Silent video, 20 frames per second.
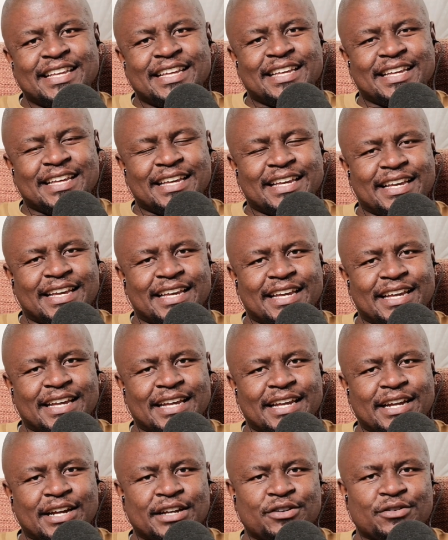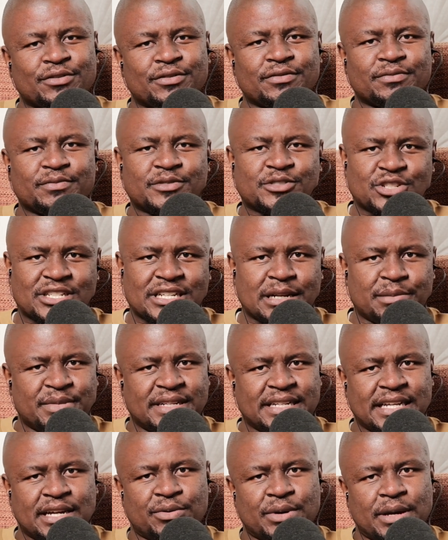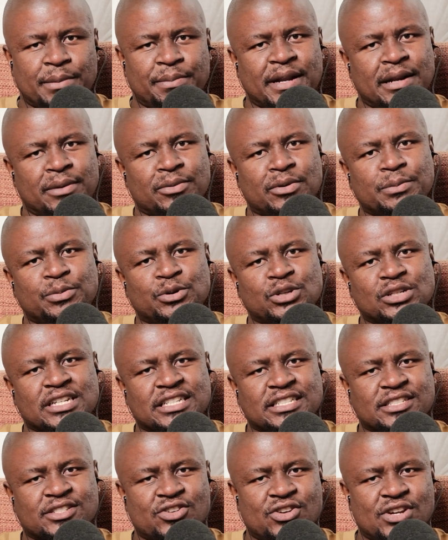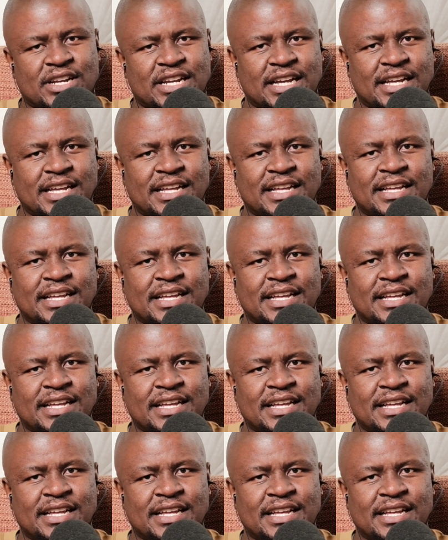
And social media, we are Palabora Podcast Corner.